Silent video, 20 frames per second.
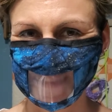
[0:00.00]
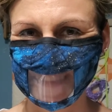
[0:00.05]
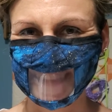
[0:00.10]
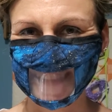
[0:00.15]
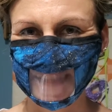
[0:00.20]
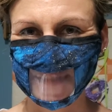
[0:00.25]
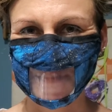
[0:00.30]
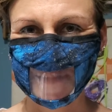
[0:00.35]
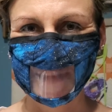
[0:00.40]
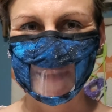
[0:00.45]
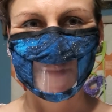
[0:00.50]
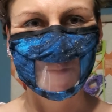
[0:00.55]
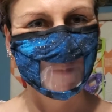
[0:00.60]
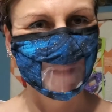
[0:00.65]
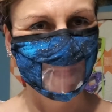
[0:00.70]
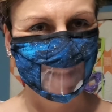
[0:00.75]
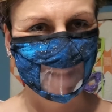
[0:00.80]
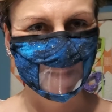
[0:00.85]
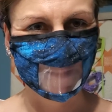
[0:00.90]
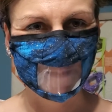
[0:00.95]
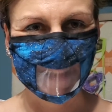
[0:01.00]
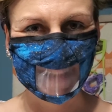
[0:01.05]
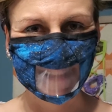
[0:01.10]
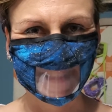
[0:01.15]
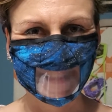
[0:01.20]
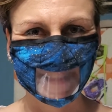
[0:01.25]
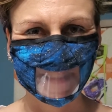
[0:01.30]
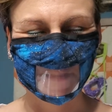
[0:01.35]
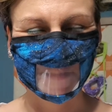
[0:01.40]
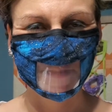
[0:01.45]
as speaking without a
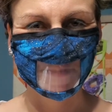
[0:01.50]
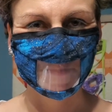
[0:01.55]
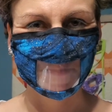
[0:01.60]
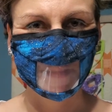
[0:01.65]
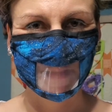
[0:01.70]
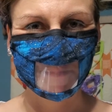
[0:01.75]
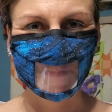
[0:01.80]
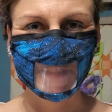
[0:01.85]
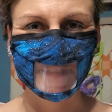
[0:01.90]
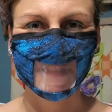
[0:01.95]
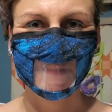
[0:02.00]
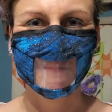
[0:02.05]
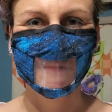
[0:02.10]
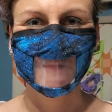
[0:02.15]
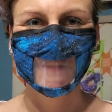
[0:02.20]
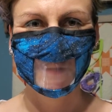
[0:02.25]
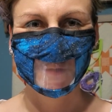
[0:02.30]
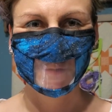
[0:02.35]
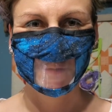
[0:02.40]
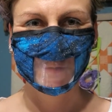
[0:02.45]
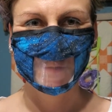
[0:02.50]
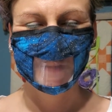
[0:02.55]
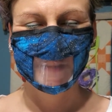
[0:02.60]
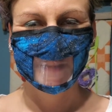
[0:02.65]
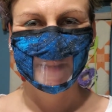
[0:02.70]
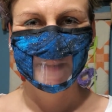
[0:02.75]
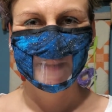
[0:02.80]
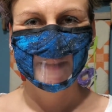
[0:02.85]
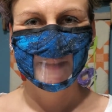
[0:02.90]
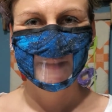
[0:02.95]
mask, as maybe some of you
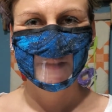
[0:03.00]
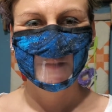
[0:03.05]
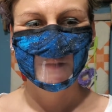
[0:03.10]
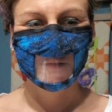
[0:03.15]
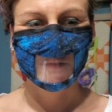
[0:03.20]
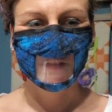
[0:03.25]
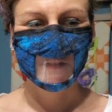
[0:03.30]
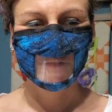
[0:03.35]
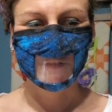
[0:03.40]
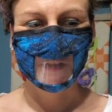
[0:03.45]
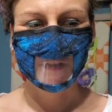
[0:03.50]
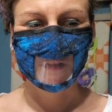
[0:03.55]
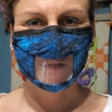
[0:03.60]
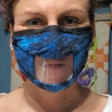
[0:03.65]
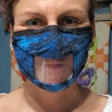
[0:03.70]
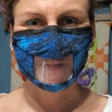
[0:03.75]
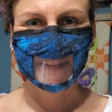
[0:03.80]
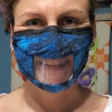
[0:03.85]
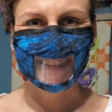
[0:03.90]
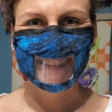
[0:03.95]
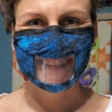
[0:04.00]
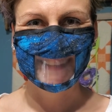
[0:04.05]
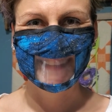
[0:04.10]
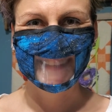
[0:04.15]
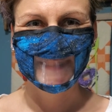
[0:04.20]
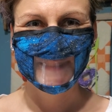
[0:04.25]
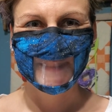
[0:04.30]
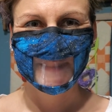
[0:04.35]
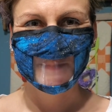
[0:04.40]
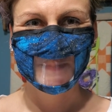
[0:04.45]
who have already
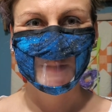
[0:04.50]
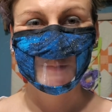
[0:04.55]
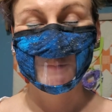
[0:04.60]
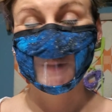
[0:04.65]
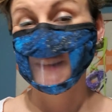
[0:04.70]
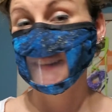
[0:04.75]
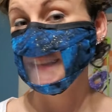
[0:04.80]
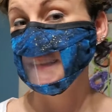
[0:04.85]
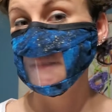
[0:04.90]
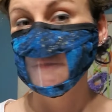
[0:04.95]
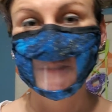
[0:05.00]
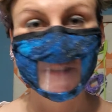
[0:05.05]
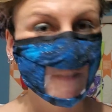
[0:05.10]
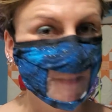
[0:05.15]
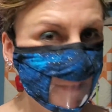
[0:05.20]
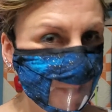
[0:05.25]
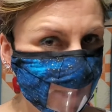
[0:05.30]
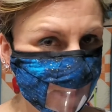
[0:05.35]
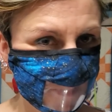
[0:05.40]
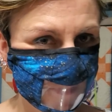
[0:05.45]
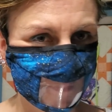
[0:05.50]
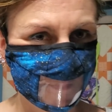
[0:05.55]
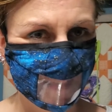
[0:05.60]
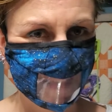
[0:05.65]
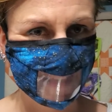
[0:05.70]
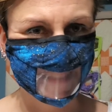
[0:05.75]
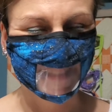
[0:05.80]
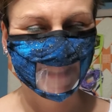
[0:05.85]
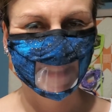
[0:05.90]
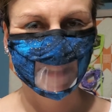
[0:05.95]
been wearing even cloth
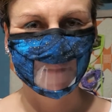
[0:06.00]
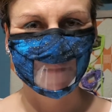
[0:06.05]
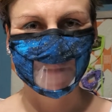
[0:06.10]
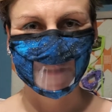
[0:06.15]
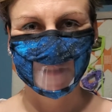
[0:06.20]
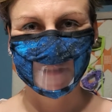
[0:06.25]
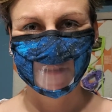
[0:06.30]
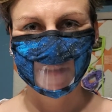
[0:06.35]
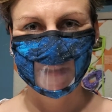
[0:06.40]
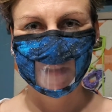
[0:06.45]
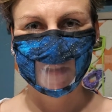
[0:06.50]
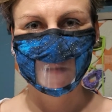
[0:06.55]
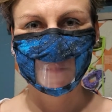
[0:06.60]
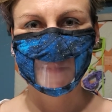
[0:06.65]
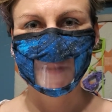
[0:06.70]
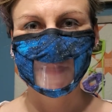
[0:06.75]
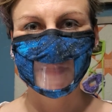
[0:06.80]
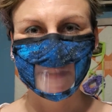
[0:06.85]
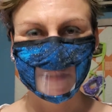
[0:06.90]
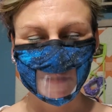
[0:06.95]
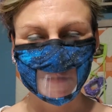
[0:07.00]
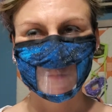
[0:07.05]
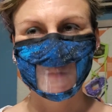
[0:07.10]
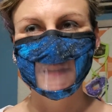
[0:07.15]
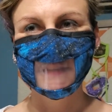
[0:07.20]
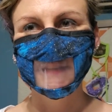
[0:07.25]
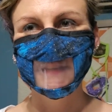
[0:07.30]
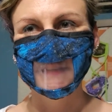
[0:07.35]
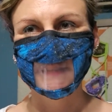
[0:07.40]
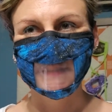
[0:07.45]
masks have figured out. But this
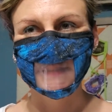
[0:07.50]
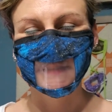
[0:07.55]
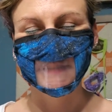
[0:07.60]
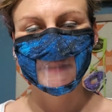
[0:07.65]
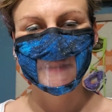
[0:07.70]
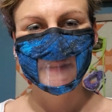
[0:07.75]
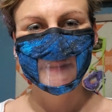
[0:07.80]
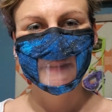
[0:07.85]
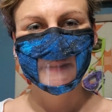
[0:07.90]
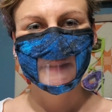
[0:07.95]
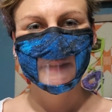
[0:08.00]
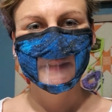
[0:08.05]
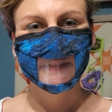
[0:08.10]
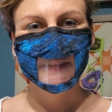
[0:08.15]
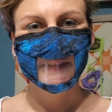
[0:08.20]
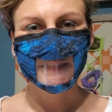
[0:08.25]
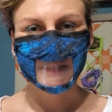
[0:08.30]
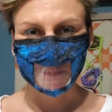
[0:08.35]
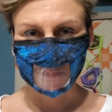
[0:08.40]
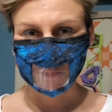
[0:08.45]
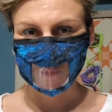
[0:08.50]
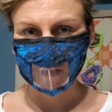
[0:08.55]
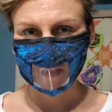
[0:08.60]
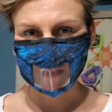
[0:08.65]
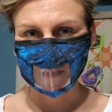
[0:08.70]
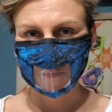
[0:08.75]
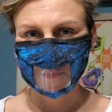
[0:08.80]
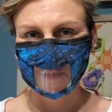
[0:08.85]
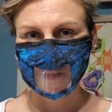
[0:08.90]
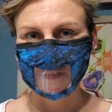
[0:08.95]
one is
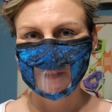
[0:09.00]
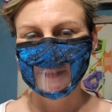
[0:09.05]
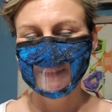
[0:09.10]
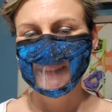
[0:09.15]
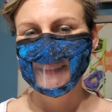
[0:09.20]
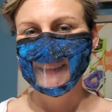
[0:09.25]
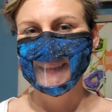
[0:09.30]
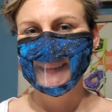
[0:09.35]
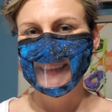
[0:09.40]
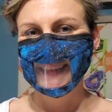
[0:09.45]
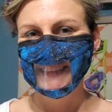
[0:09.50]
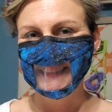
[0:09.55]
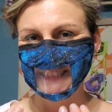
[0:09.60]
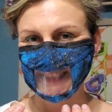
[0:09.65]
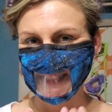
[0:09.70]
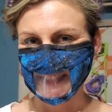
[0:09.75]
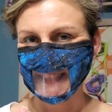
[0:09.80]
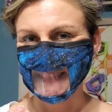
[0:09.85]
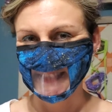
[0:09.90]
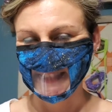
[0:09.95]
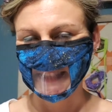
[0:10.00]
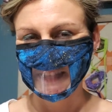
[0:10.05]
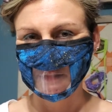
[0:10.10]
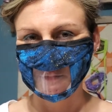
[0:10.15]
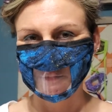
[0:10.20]
breathable. It doesn't sit